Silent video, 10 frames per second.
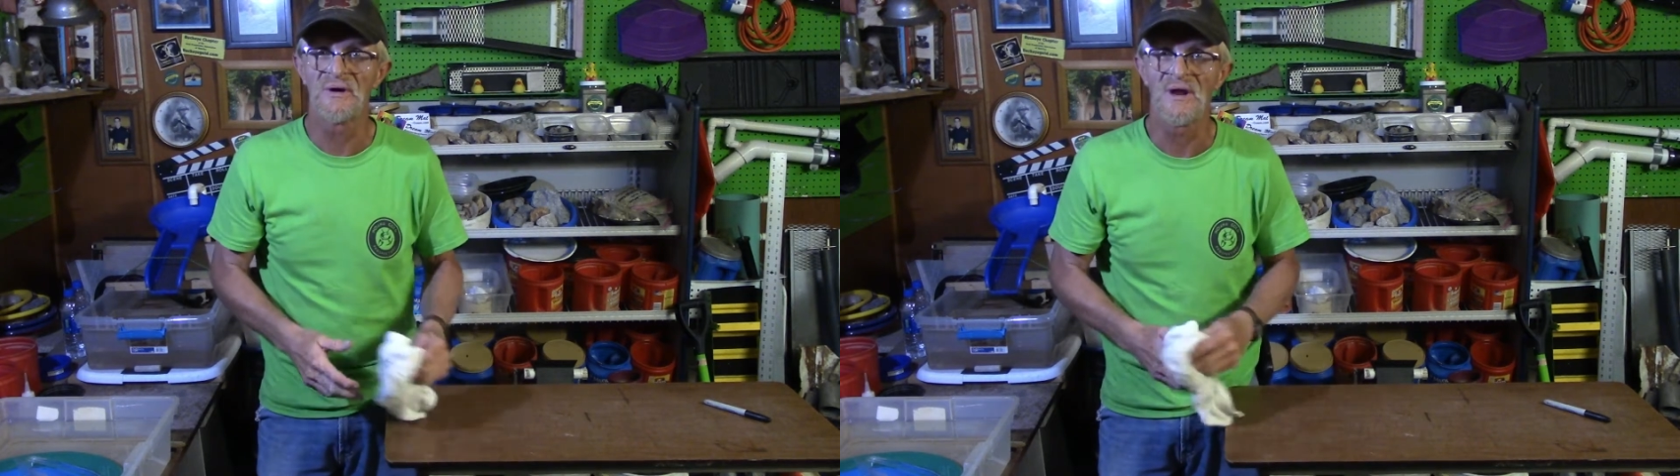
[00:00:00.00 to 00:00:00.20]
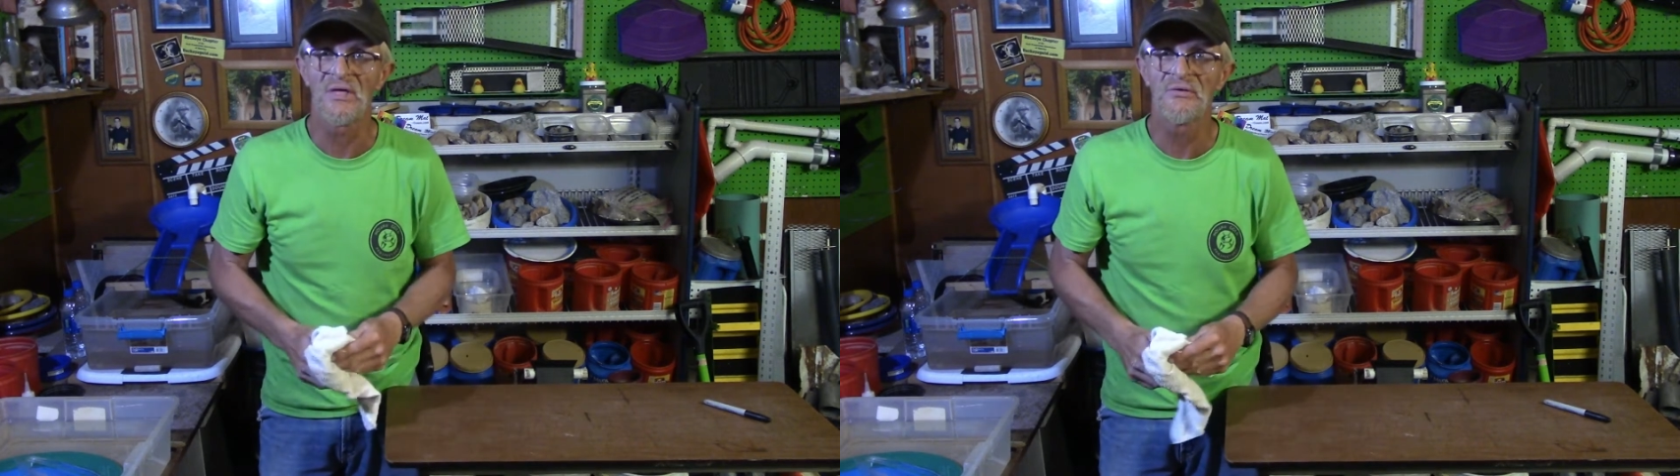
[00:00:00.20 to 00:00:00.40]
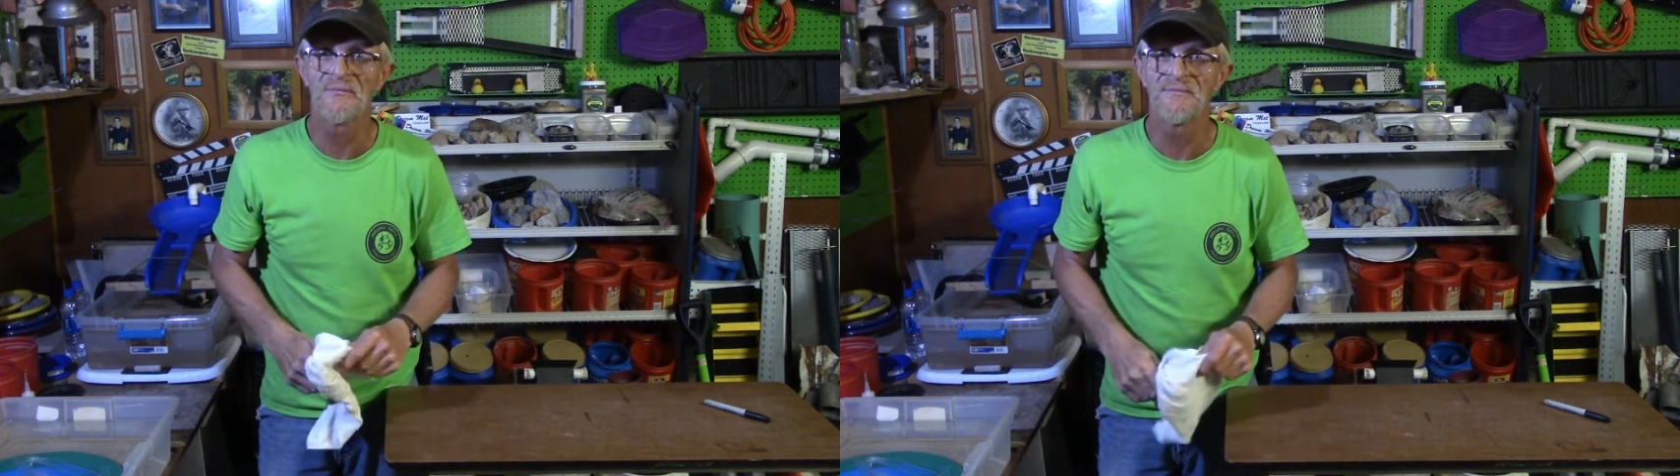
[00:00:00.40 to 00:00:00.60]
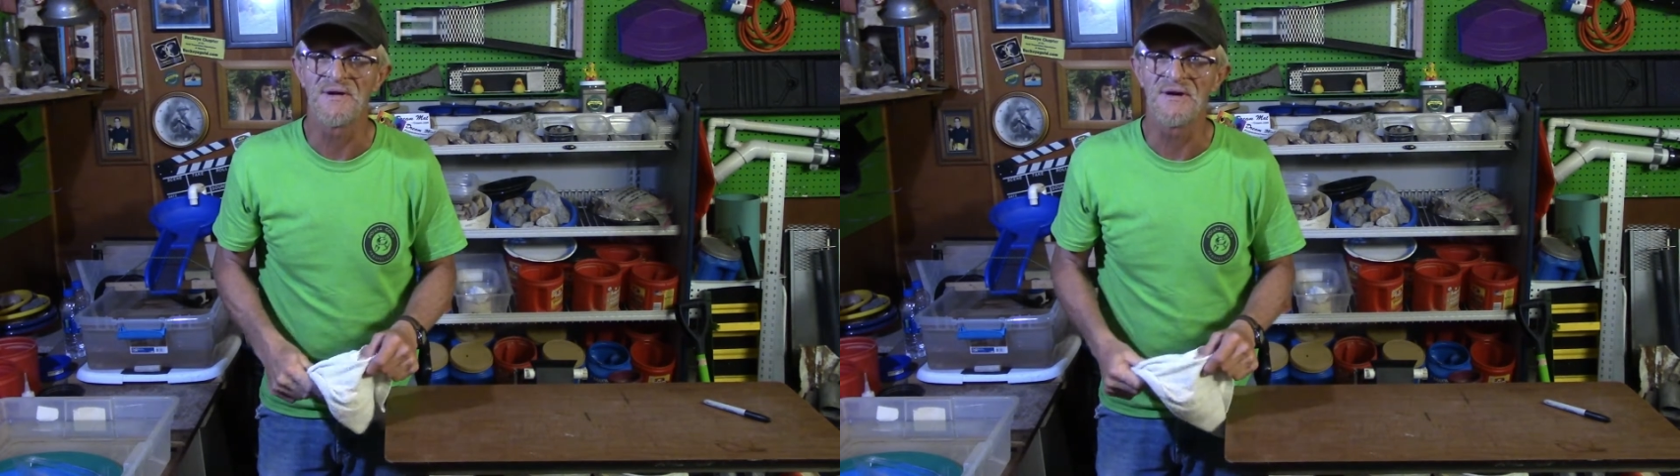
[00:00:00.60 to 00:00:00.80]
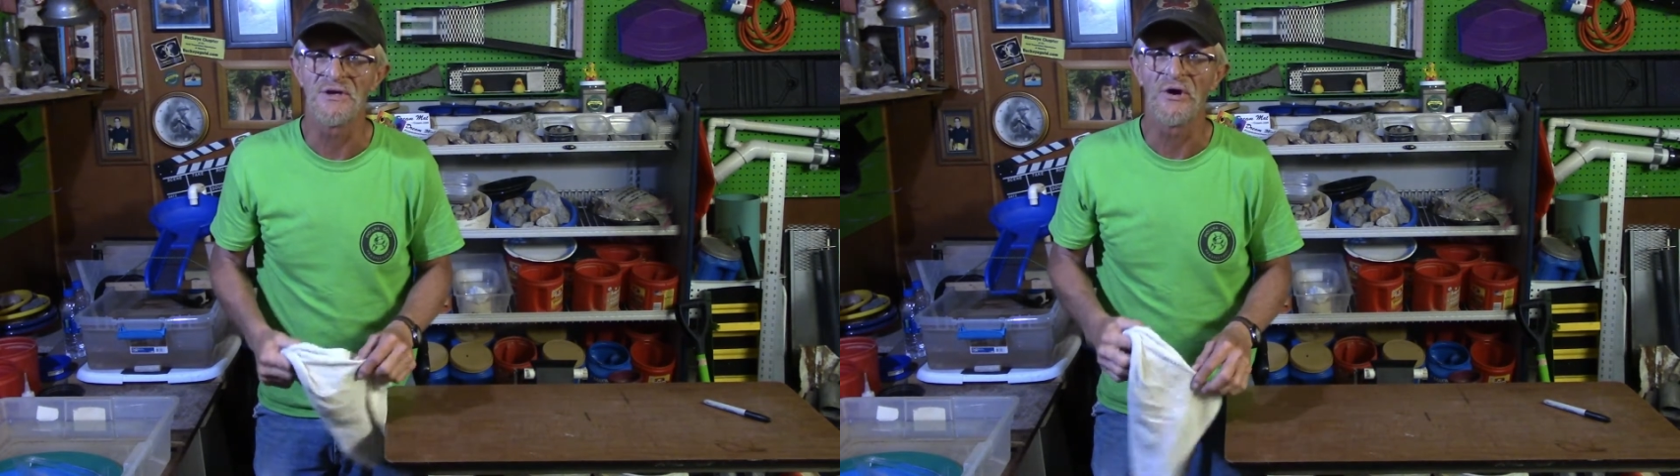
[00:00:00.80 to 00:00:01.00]
another
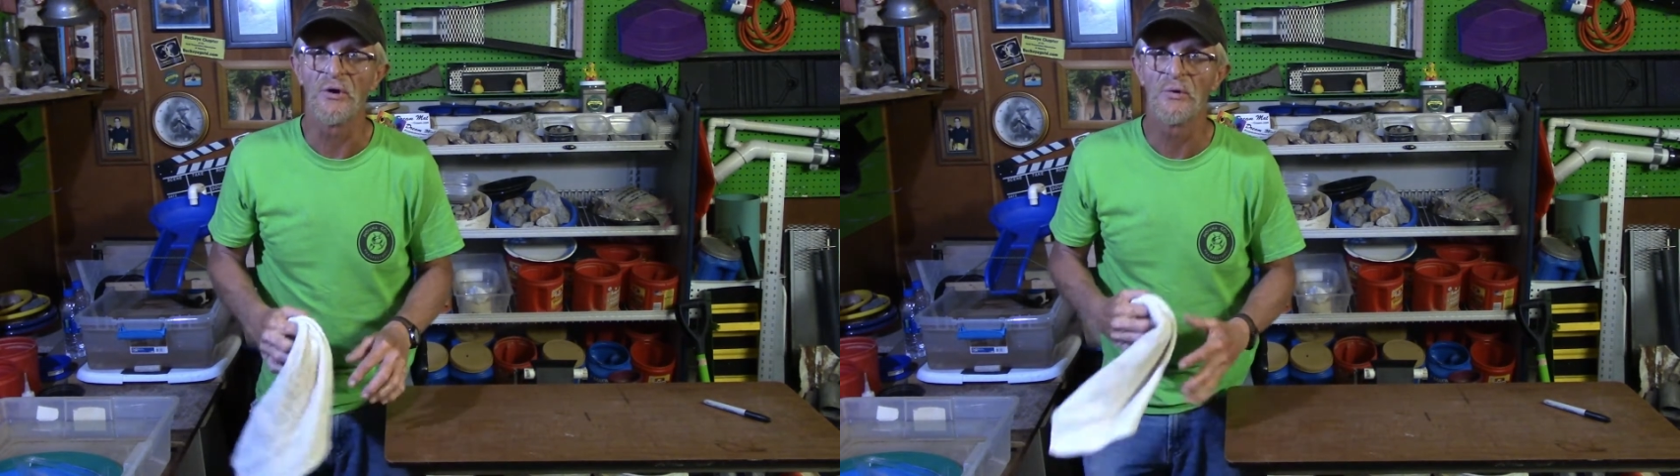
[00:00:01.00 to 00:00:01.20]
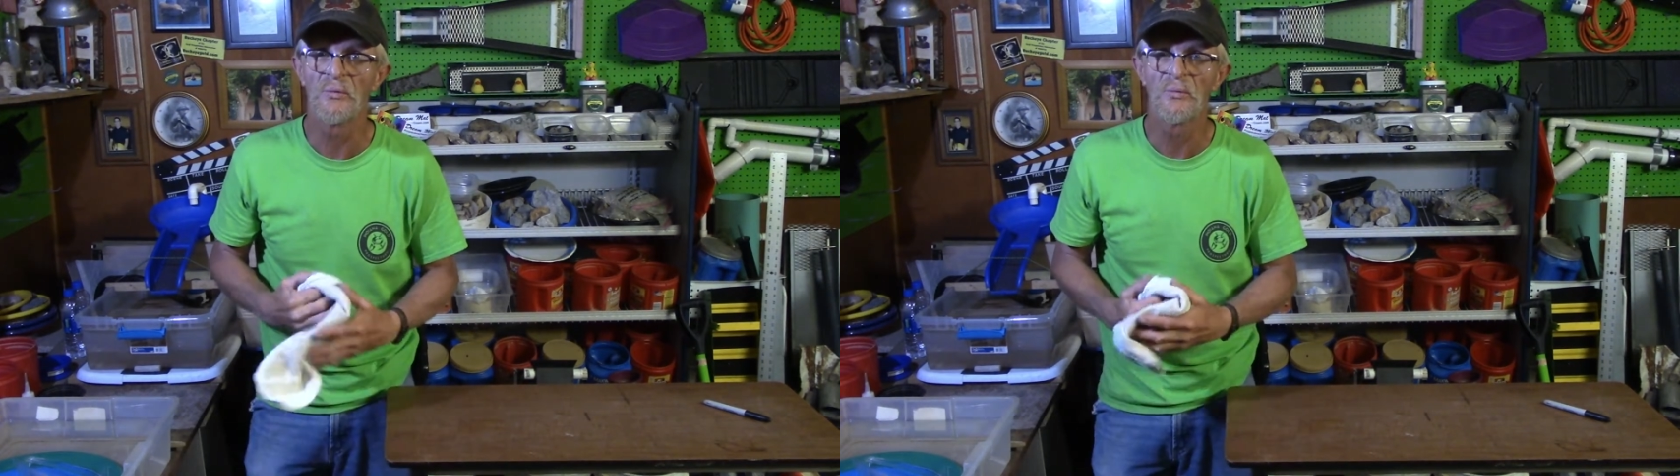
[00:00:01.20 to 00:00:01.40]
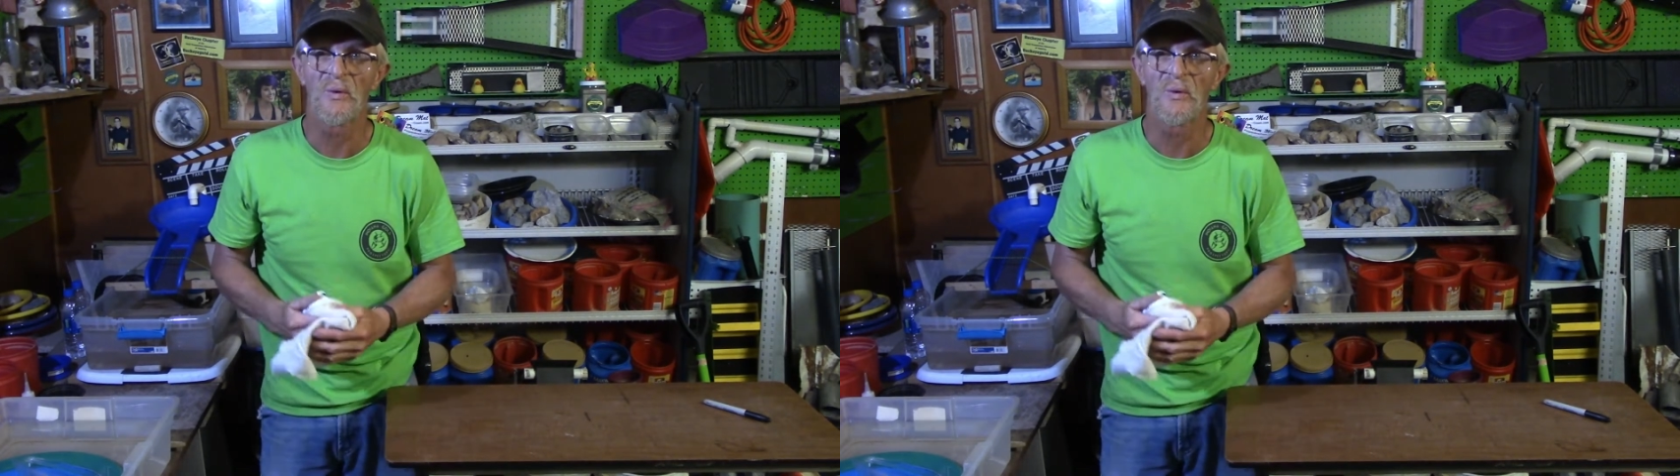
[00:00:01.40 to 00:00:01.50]
video